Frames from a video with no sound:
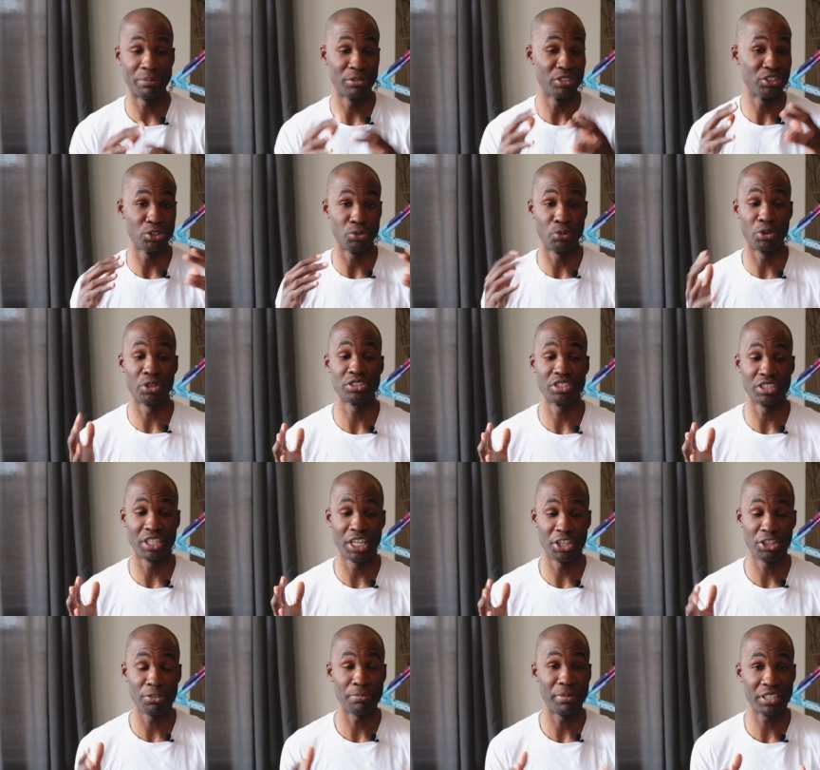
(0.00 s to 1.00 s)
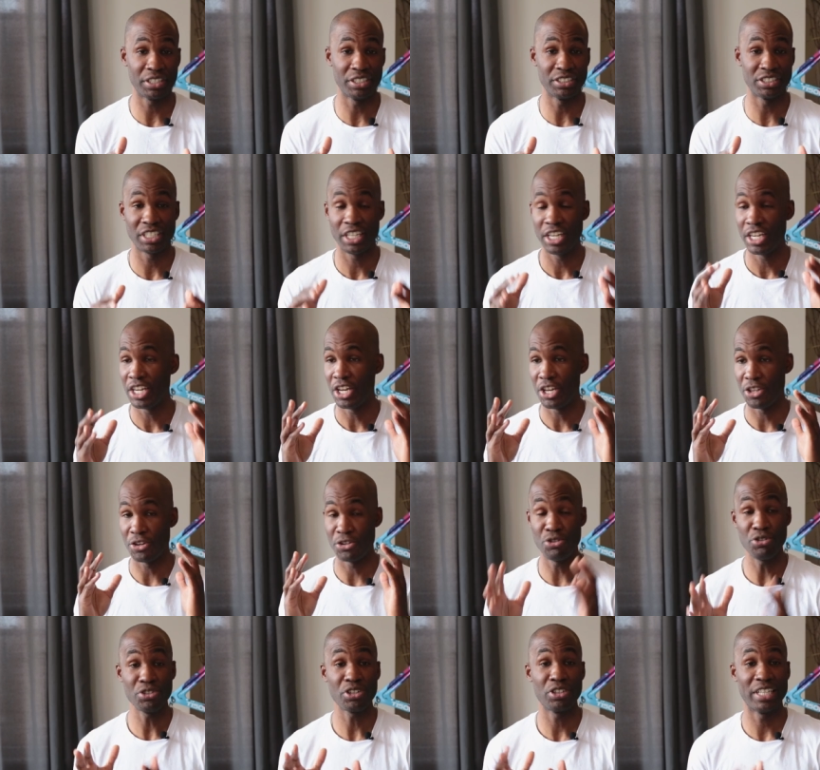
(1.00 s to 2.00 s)
able to work together because they're
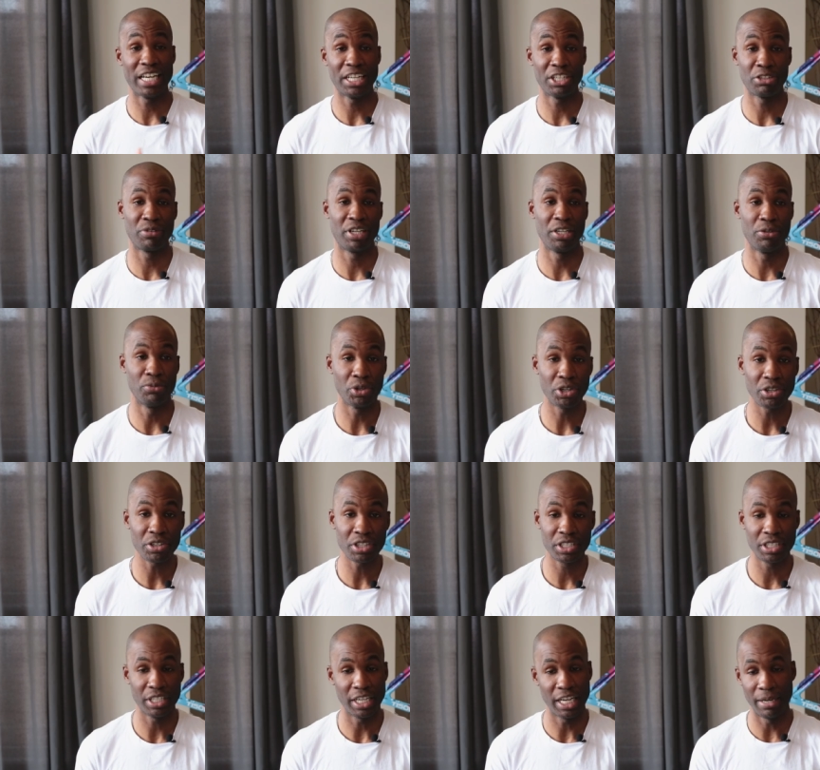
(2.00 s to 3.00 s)
doing a lot of great work.